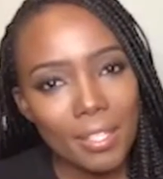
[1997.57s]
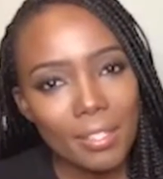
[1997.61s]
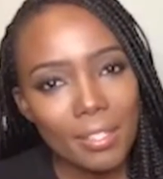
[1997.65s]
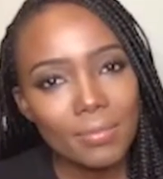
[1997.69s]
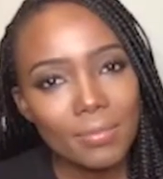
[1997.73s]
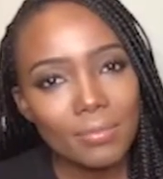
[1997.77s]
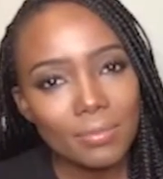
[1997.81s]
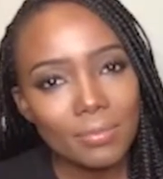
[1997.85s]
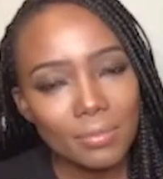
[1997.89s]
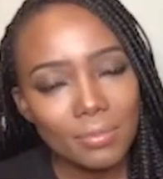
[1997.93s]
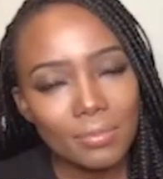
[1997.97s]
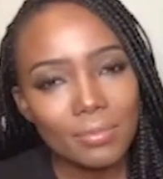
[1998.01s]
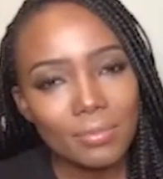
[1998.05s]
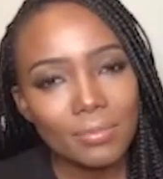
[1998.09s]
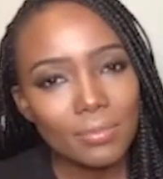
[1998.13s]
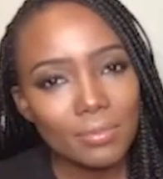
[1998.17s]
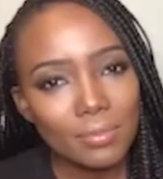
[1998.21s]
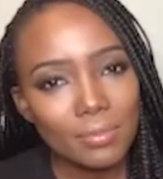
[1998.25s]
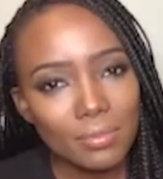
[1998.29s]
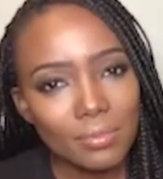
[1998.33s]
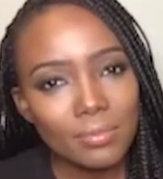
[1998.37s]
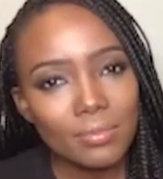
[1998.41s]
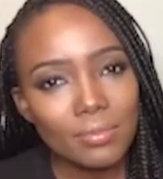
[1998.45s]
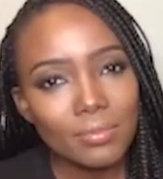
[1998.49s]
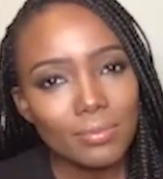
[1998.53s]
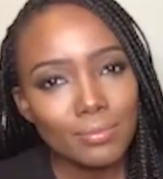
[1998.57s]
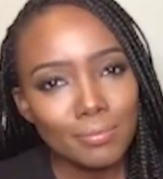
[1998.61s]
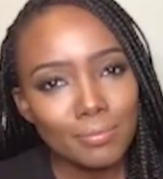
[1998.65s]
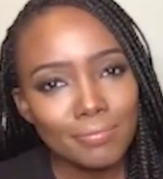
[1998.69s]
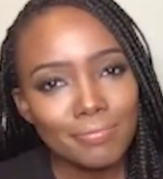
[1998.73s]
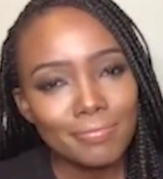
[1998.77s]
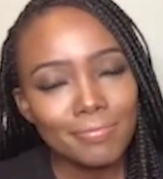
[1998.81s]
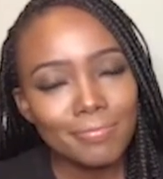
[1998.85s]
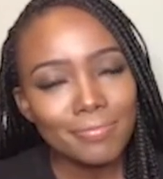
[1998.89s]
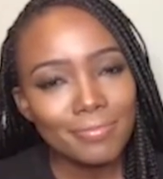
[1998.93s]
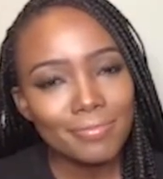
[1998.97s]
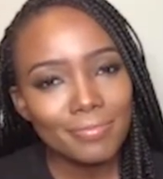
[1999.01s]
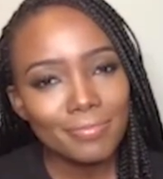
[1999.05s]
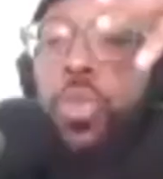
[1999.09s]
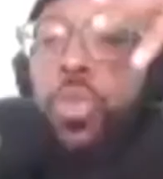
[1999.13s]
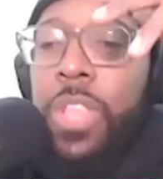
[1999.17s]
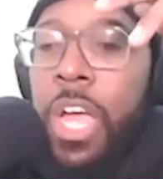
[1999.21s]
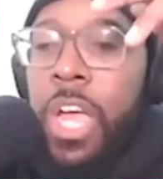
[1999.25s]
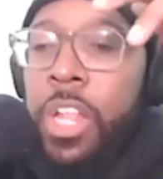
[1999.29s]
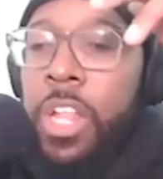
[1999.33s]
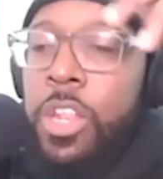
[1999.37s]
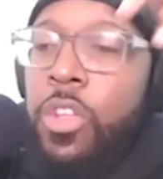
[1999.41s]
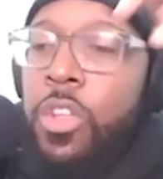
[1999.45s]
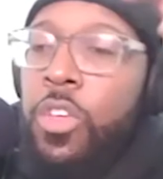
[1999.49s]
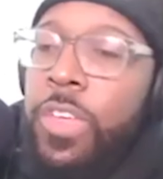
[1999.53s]
stayed at my yard. We've all
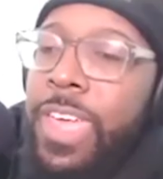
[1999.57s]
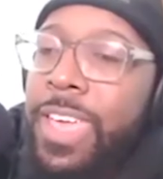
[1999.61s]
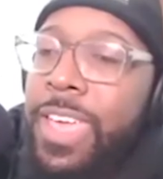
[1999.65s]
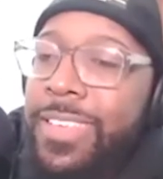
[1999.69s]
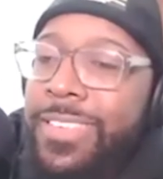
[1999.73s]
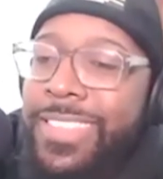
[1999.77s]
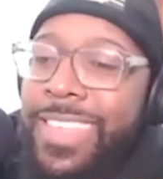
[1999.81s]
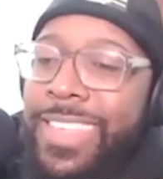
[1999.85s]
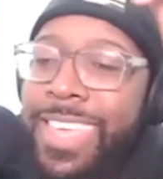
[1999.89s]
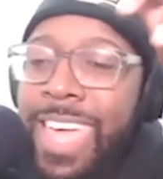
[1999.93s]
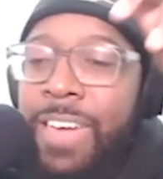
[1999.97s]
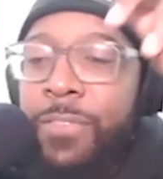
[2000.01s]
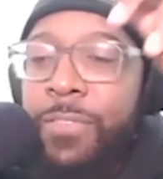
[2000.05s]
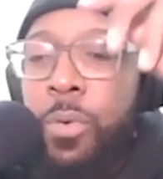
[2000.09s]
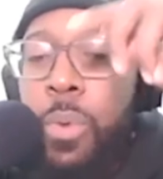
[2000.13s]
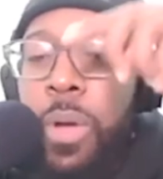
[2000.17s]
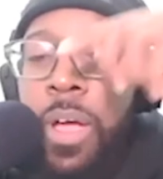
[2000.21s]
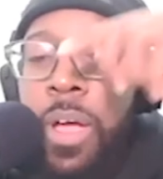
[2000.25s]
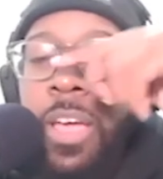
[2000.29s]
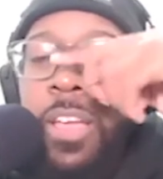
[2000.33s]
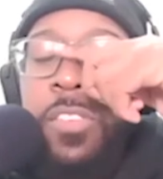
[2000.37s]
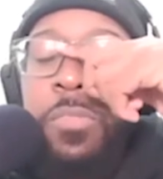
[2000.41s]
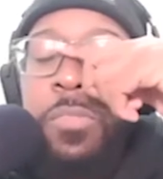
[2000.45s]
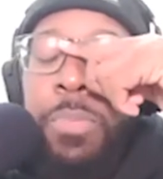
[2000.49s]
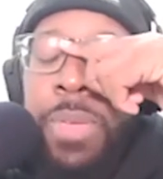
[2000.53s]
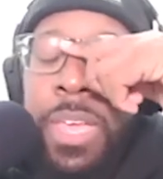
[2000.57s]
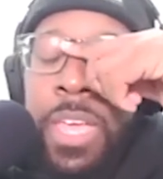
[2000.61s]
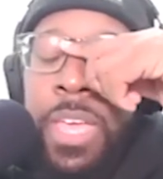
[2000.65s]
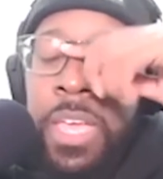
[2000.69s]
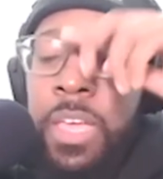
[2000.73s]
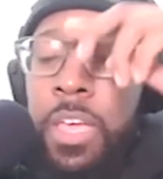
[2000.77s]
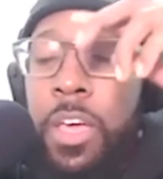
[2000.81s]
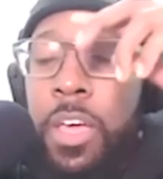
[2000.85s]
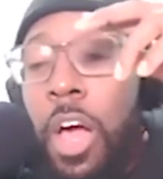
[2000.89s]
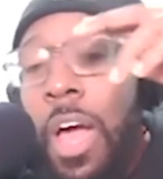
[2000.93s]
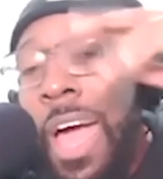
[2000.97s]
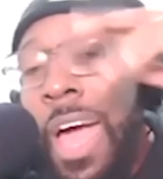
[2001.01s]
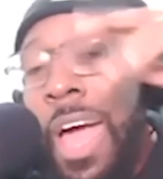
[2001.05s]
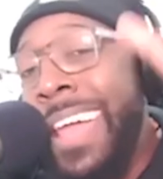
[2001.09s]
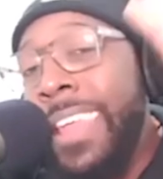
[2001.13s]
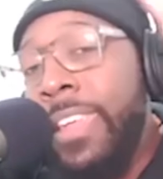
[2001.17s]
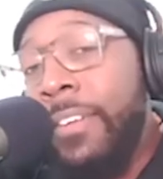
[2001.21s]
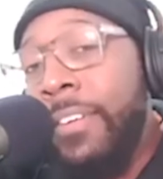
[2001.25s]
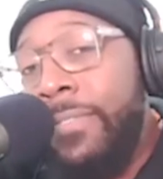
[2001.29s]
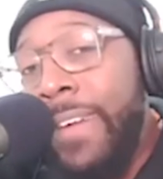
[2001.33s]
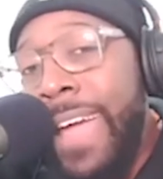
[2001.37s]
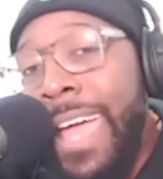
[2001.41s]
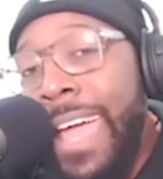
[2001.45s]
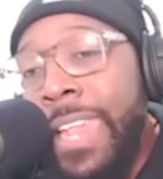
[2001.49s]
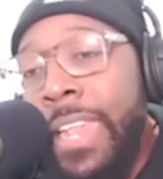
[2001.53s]
done New Year's together where it's me at
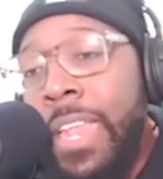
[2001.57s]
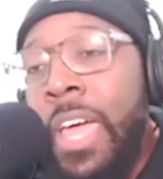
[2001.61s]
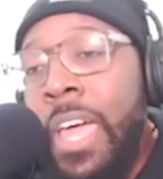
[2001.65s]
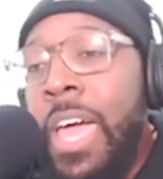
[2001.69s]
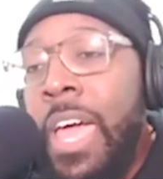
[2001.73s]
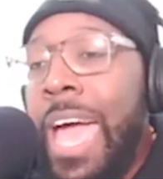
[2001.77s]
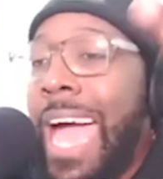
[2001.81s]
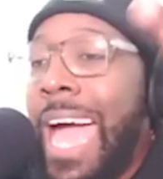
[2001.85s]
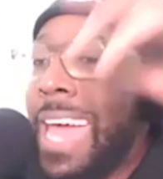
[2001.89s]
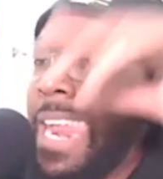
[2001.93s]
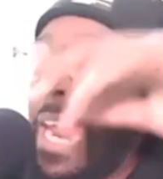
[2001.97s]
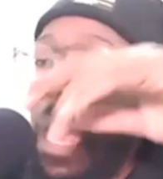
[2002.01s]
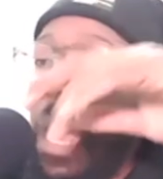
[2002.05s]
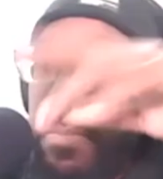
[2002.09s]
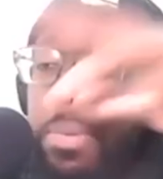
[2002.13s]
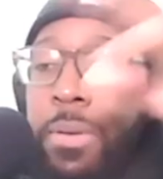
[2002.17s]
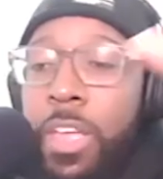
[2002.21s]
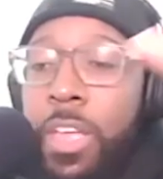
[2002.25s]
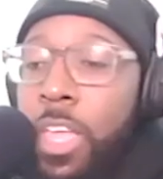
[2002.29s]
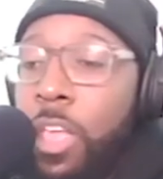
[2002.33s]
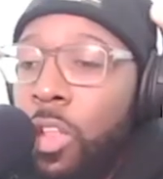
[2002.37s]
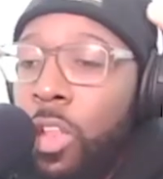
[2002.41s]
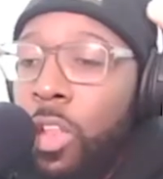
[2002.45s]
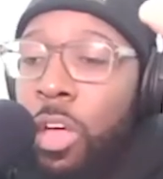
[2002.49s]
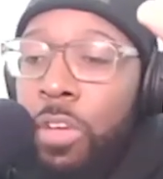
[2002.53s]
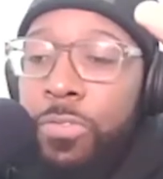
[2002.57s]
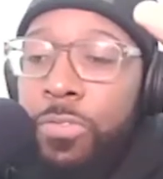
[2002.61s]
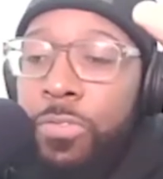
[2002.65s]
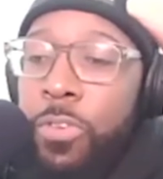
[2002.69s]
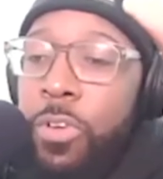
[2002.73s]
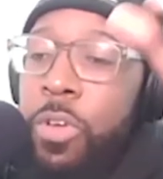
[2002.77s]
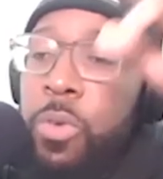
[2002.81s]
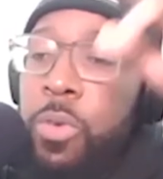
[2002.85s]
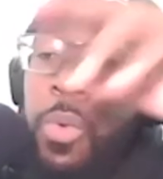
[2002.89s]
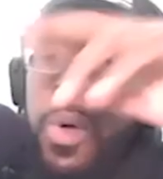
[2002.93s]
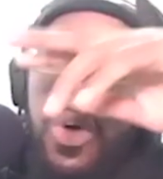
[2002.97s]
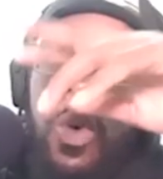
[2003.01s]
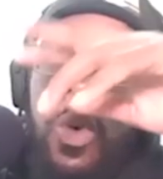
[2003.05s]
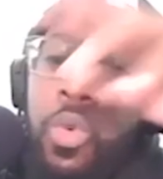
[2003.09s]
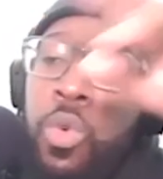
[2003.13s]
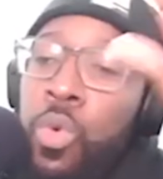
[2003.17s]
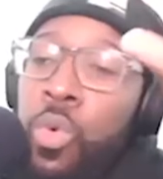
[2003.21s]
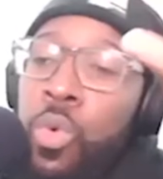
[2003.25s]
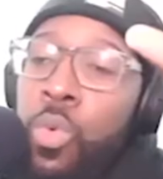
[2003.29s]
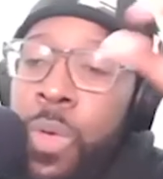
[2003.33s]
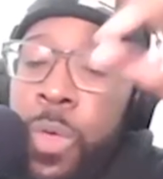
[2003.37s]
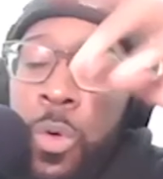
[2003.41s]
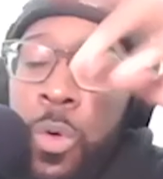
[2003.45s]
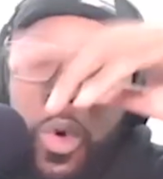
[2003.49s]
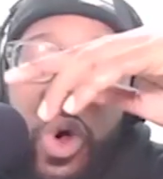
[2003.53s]
an event and I bring you lot through and we're
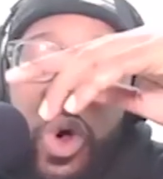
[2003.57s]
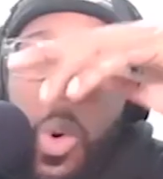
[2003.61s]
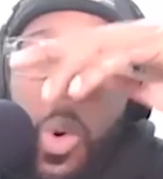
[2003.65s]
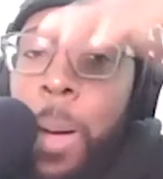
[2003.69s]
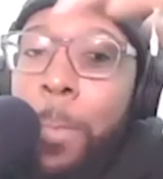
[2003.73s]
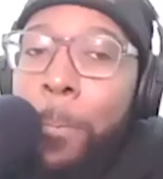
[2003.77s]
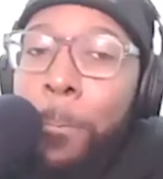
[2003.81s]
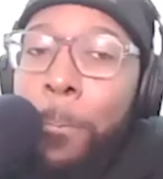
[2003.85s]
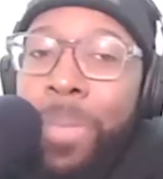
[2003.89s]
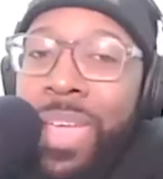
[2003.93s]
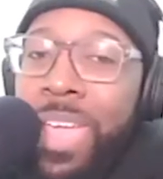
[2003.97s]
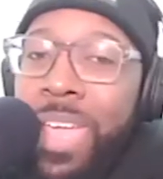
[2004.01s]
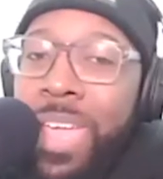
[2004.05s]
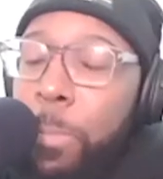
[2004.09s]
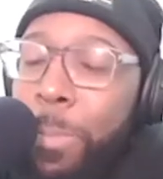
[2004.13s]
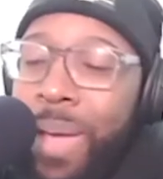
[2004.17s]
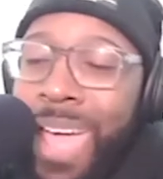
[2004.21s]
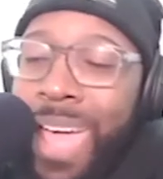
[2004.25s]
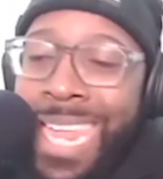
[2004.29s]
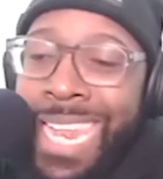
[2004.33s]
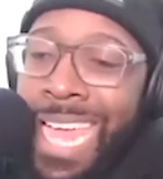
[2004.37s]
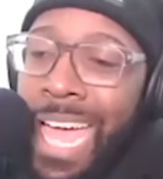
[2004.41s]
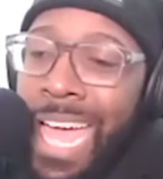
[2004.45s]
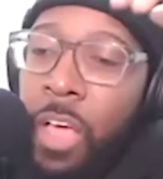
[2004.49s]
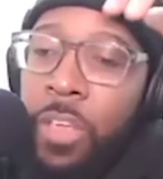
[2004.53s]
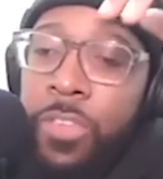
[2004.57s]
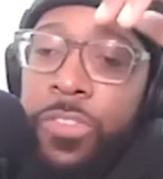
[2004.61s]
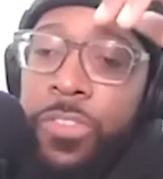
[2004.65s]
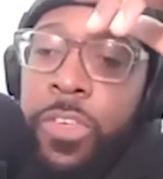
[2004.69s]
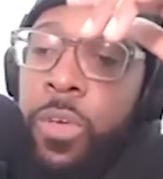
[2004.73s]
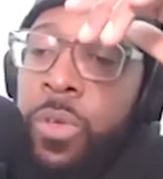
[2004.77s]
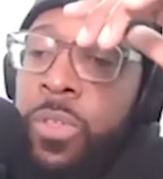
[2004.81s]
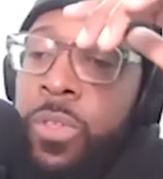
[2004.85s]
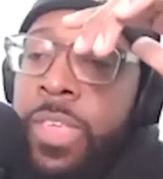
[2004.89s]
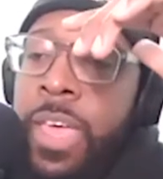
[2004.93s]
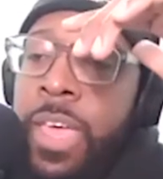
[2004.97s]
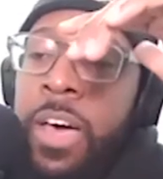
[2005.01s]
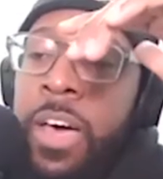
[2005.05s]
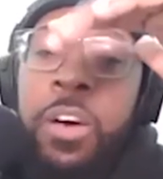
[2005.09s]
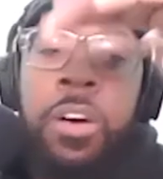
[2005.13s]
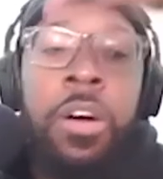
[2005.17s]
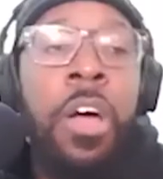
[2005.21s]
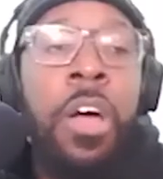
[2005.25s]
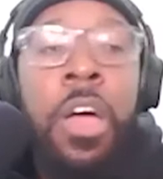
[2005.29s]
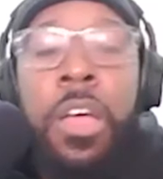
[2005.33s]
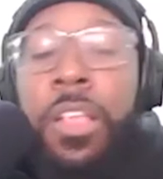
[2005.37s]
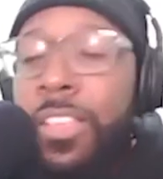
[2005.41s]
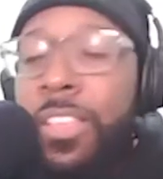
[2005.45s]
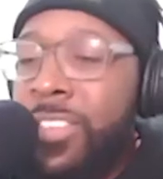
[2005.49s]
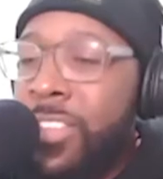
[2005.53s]
all, we all got one big penthouse
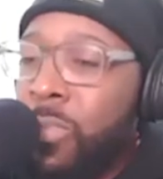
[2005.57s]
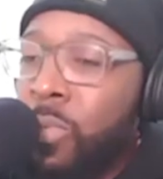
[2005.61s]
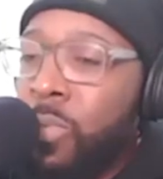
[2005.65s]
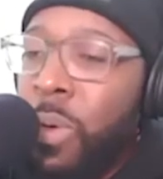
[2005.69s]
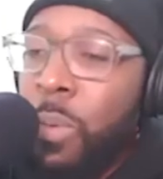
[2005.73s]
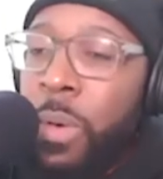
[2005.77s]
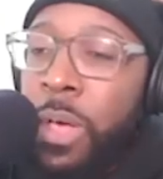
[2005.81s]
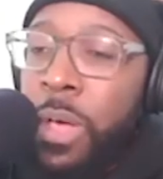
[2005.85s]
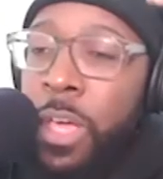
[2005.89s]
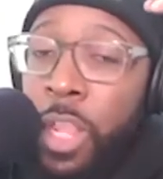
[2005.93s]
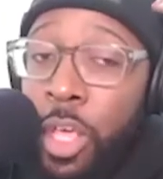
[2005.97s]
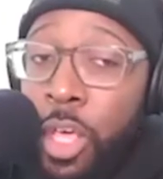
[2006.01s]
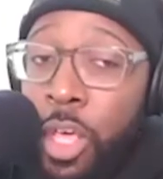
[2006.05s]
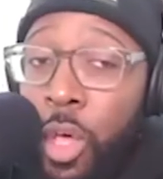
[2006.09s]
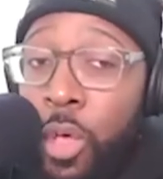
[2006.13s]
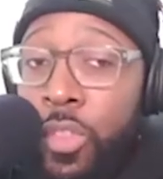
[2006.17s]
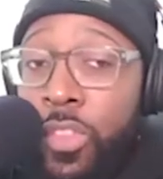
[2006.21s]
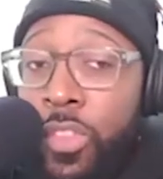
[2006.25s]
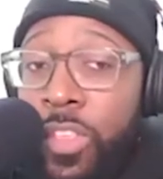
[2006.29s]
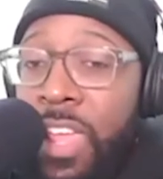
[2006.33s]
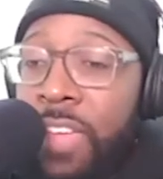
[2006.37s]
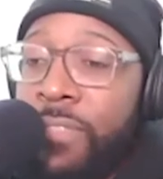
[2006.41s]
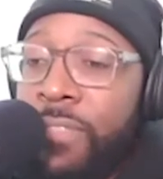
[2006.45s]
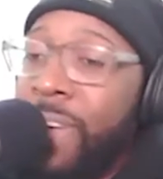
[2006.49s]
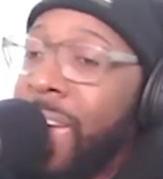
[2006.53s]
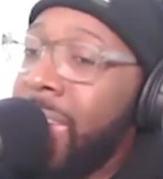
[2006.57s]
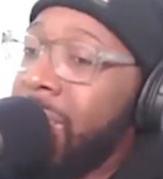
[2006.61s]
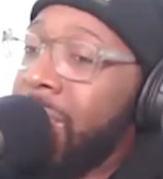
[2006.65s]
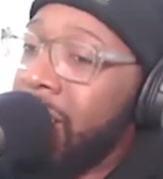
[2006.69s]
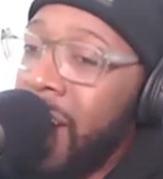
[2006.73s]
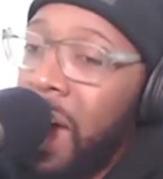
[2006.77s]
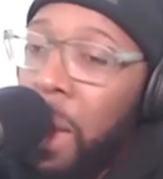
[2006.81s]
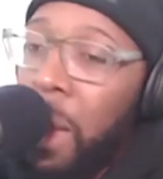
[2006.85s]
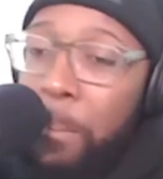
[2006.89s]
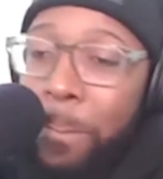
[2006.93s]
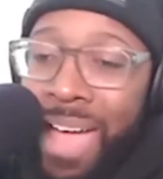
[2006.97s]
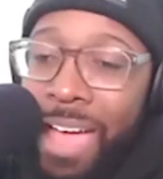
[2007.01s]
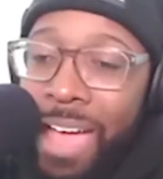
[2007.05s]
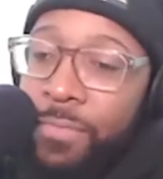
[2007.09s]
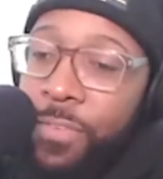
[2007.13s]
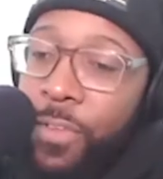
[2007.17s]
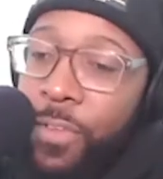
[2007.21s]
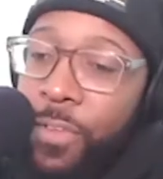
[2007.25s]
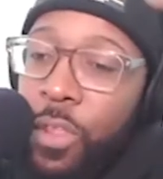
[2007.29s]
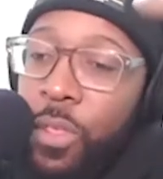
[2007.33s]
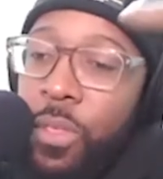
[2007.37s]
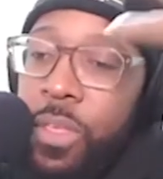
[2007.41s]
hotel. This is where we're going to go to the event, come back for